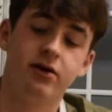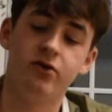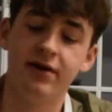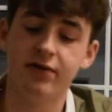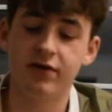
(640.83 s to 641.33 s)

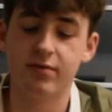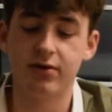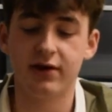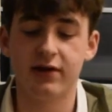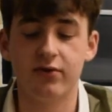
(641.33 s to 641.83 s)
even, to be
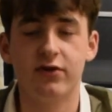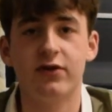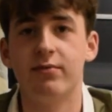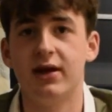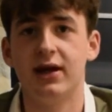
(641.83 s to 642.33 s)
honest, it was just
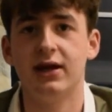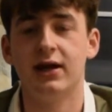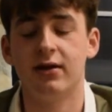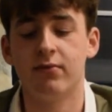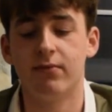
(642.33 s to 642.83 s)
me
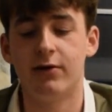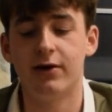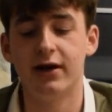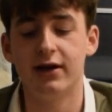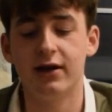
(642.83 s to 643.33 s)
eating
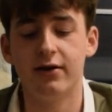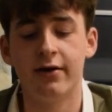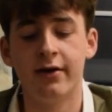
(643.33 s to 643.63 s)
my dinner.